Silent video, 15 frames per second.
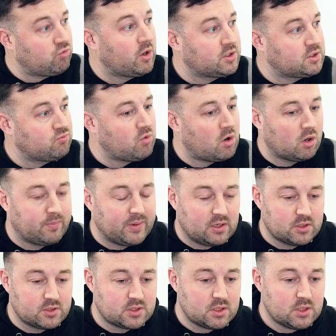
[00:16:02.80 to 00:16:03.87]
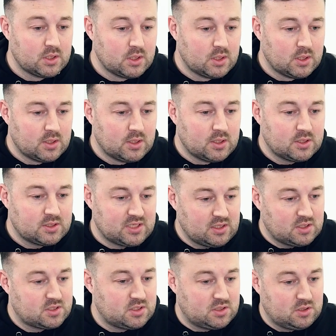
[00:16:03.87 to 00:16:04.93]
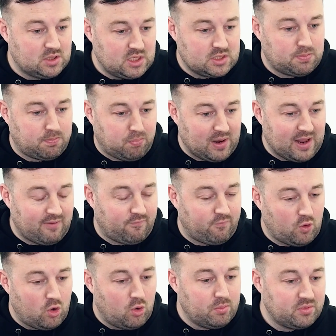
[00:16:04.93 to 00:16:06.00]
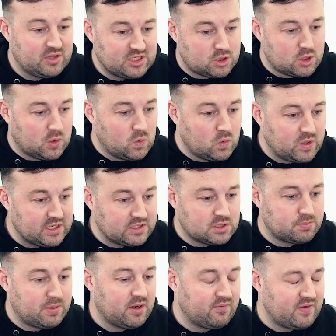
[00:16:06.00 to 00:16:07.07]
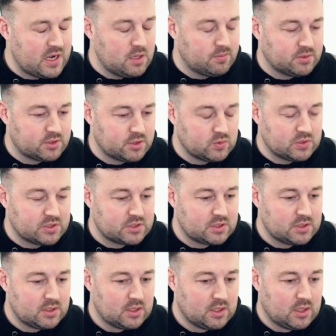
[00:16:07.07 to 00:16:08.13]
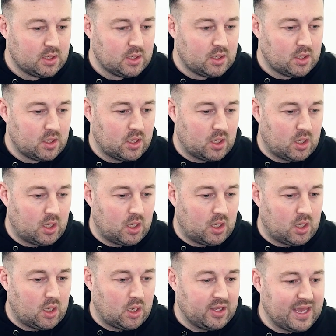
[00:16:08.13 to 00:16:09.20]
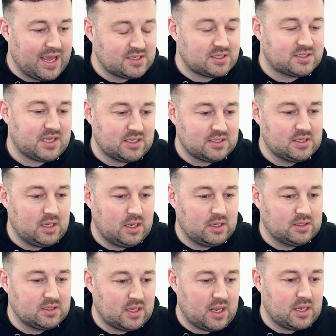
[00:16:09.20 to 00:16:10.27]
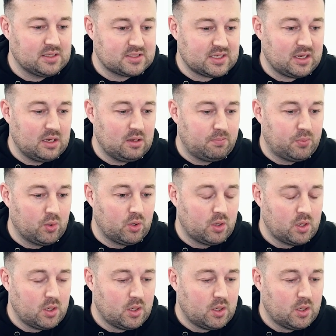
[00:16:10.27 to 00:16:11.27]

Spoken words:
right and wrong, because since this platform, this toolkit has been available to us, I hesitate in saying it, but